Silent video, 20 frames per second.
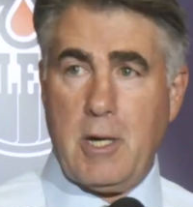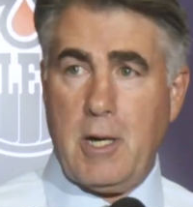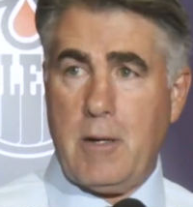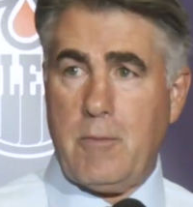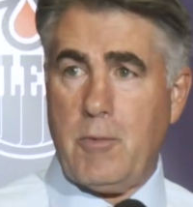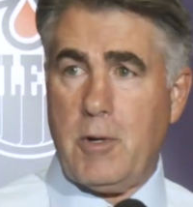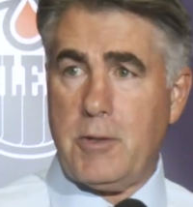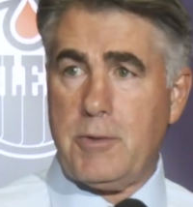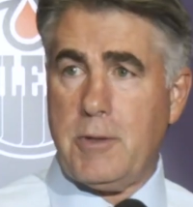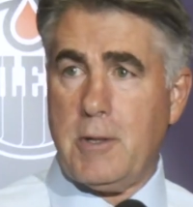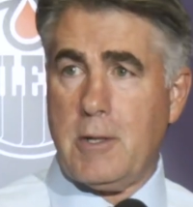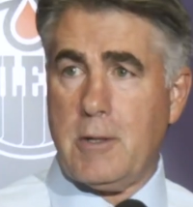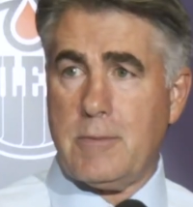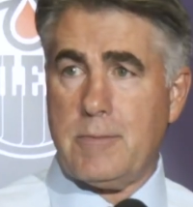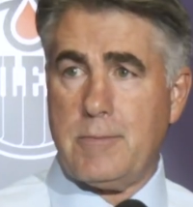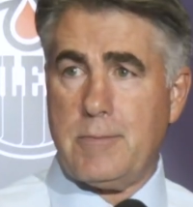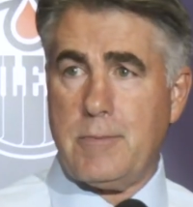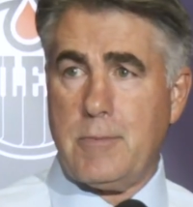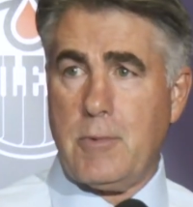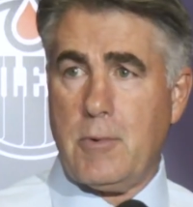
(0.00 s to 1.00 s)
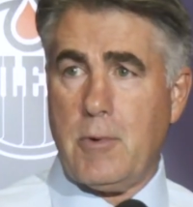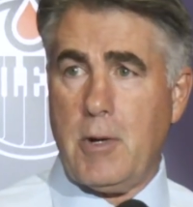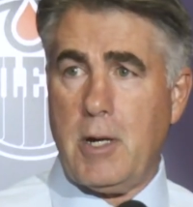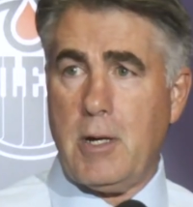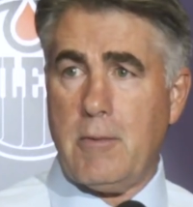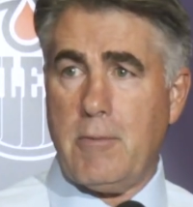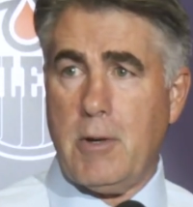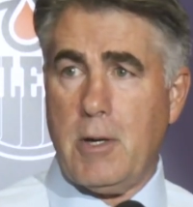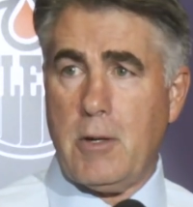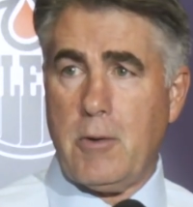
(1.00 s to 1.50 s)
game right there.
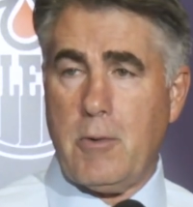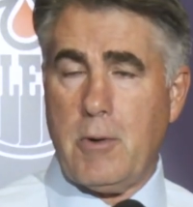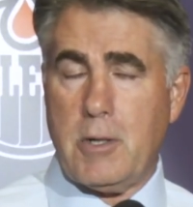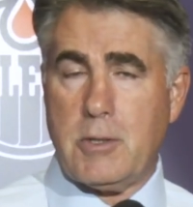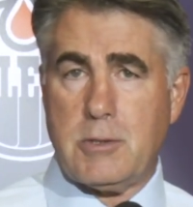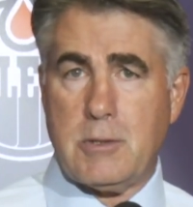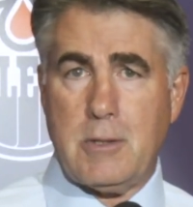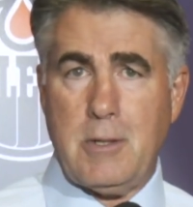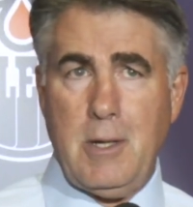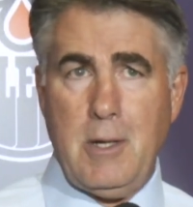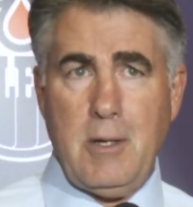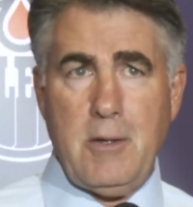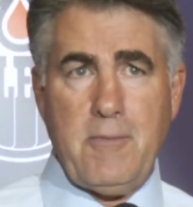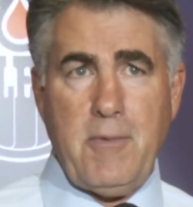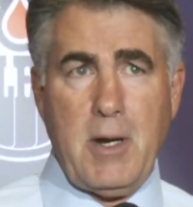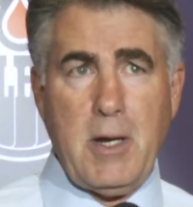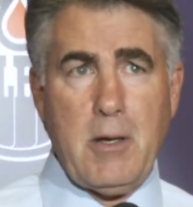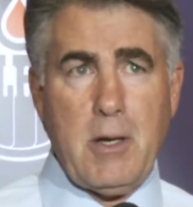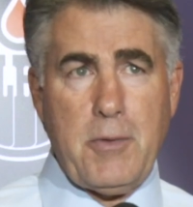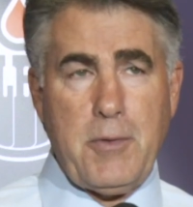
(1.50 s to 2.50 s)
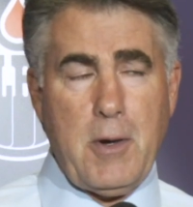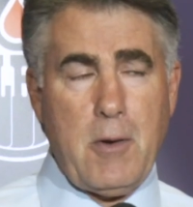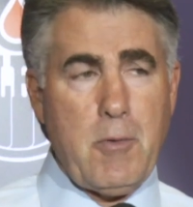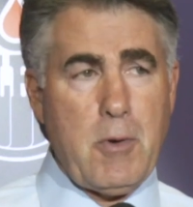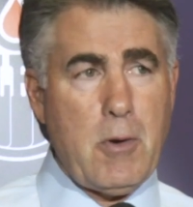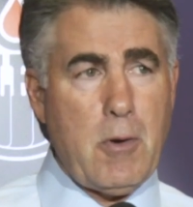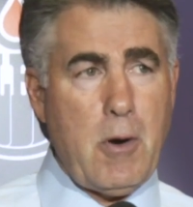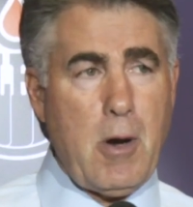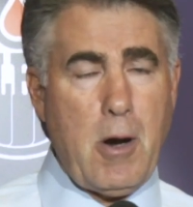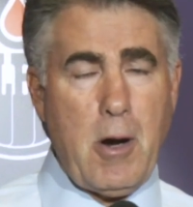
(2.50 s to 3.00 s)
Great evaluation. Funny, I thought
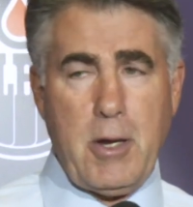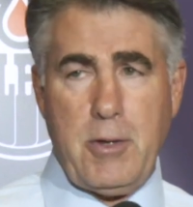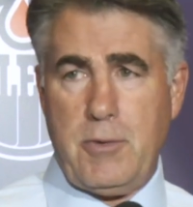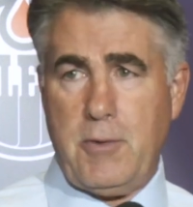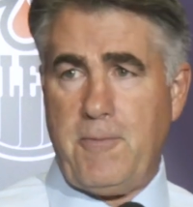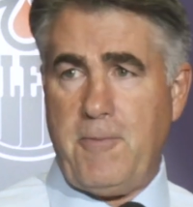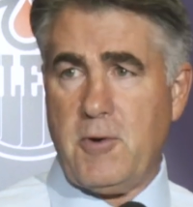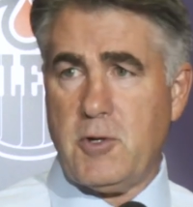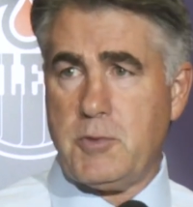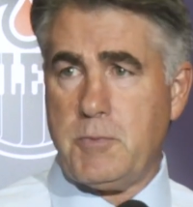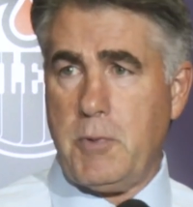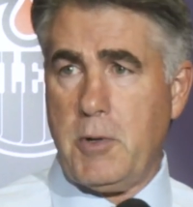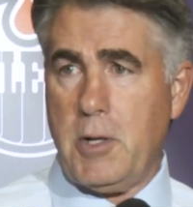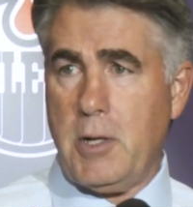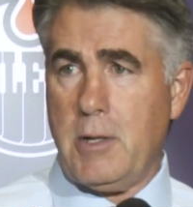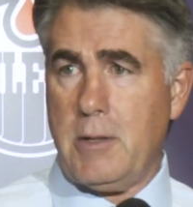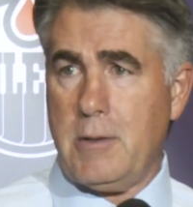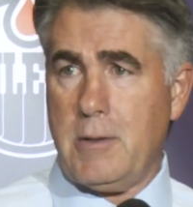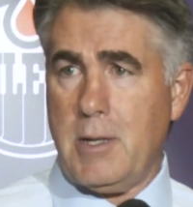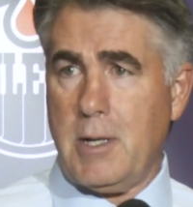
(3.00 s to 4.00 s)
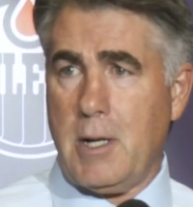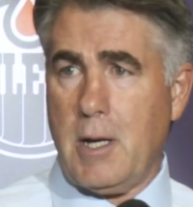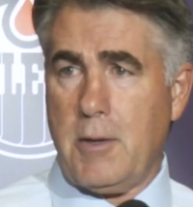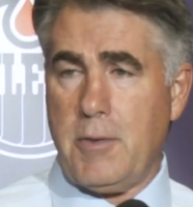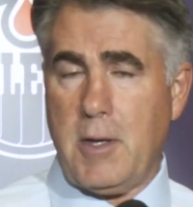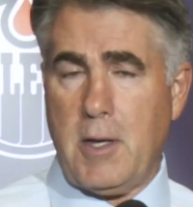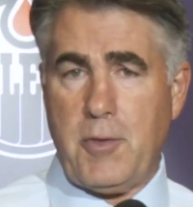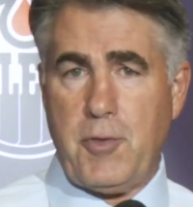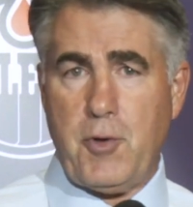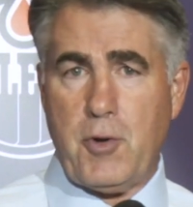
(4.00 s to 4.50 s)
we were all right in the first period, and they
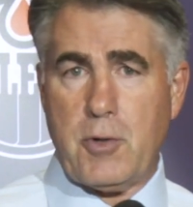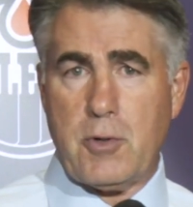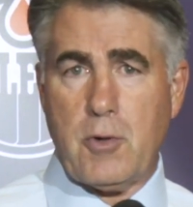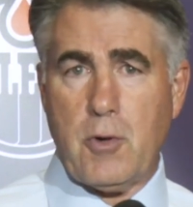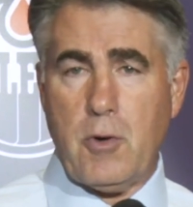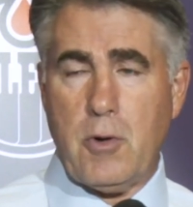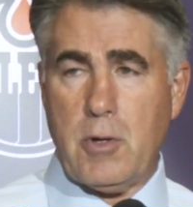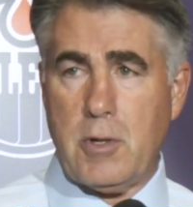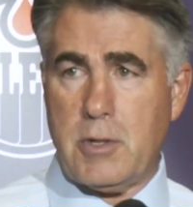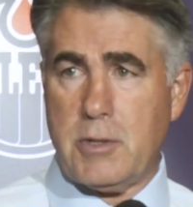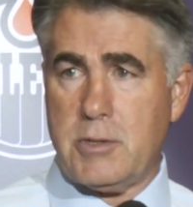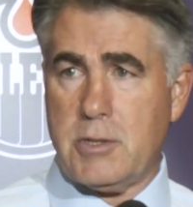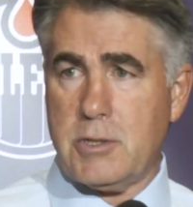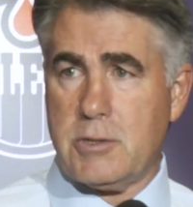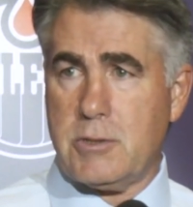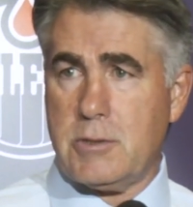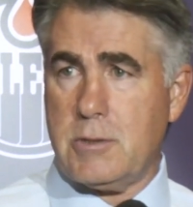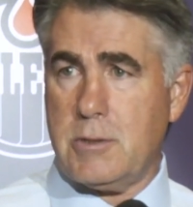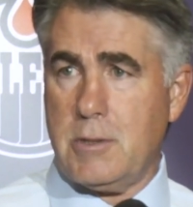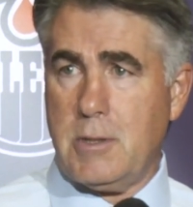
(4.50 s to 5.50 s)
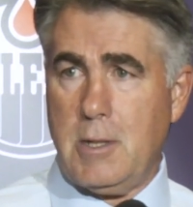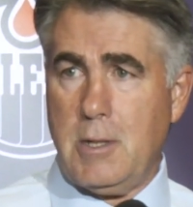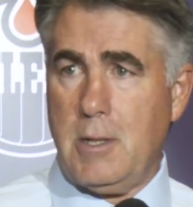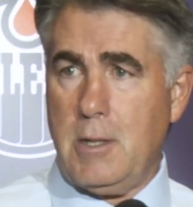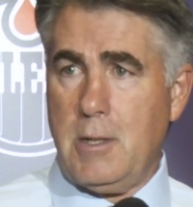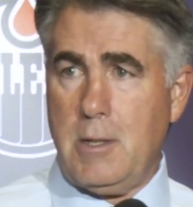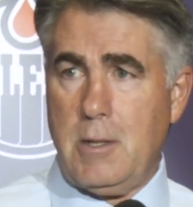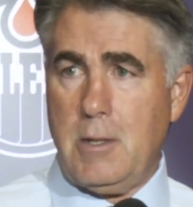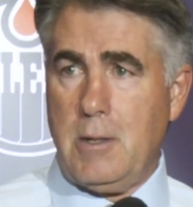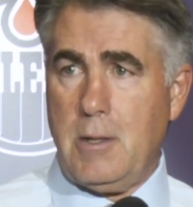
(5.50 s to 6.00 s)
got that third goal, and it just...
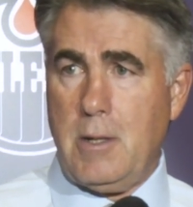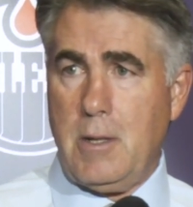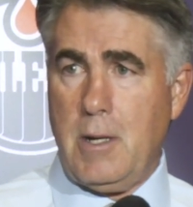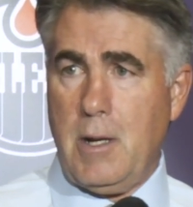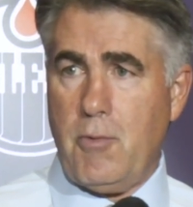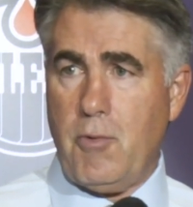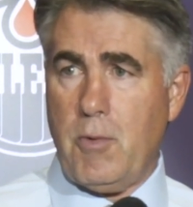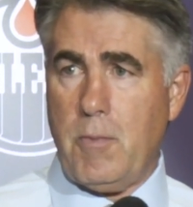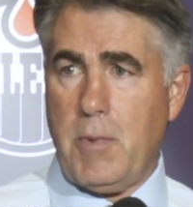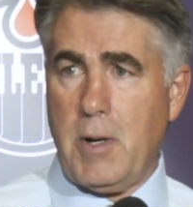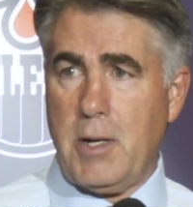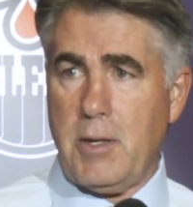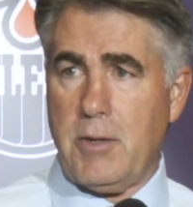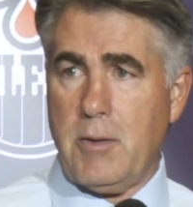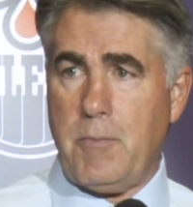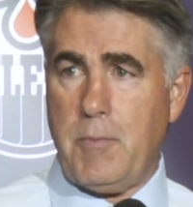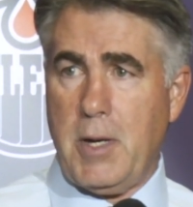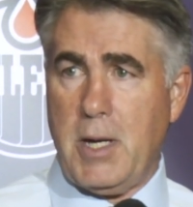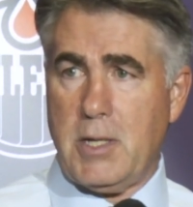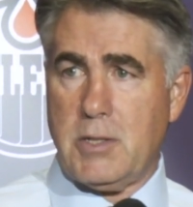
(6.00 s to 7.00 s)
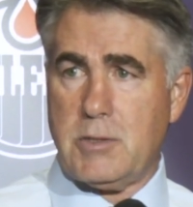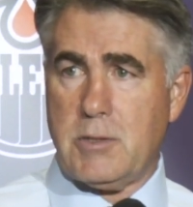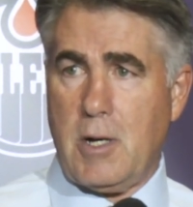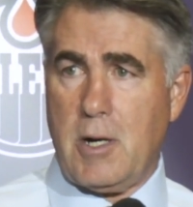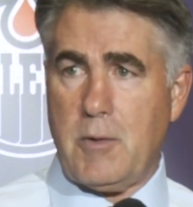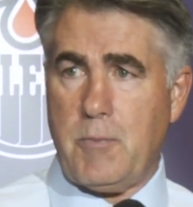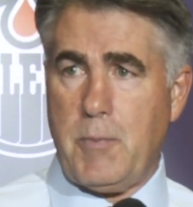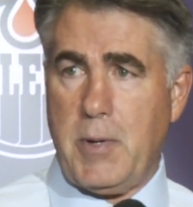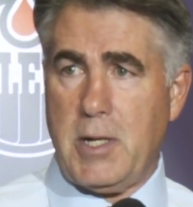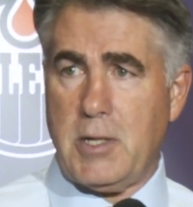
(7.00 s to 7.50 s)
Everybody, the pace,
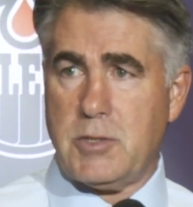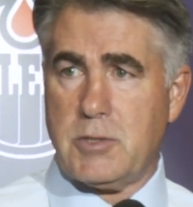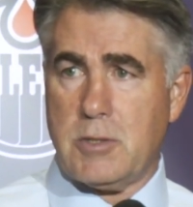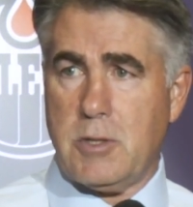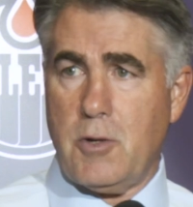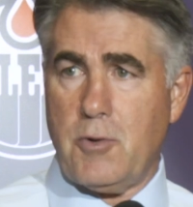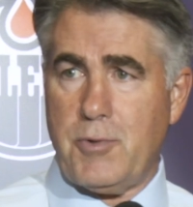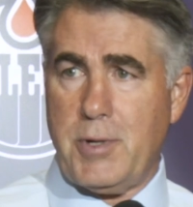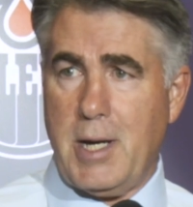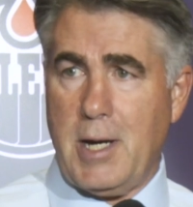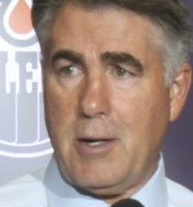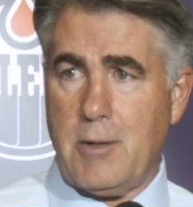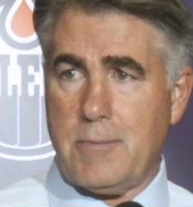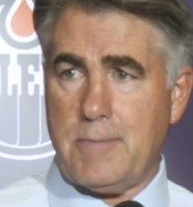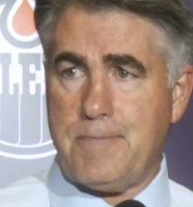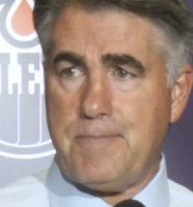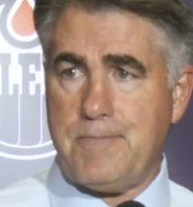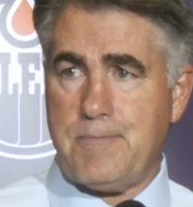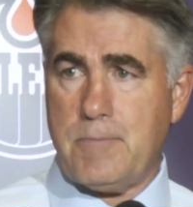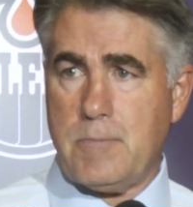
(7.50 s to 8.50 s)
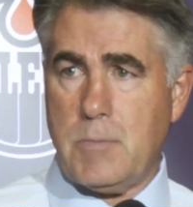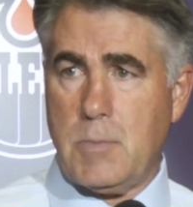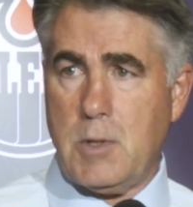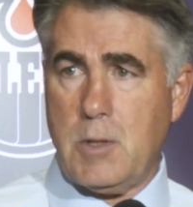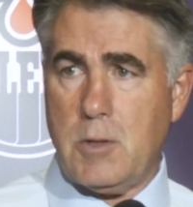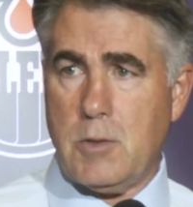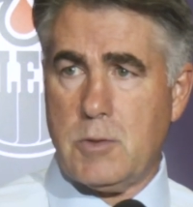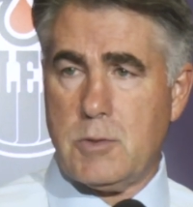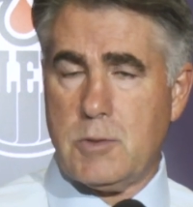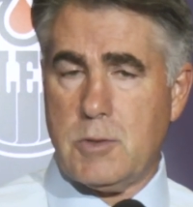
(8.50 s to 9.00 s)
our pace slowed down,
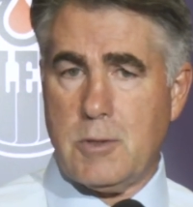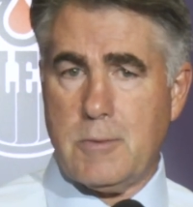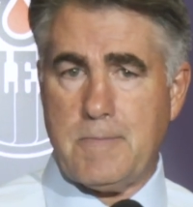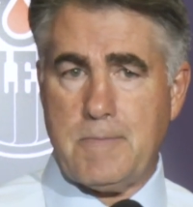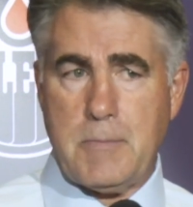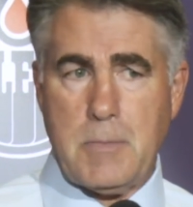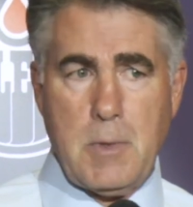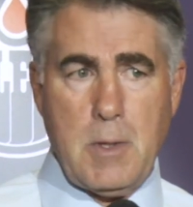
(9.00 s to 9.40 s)
you know, so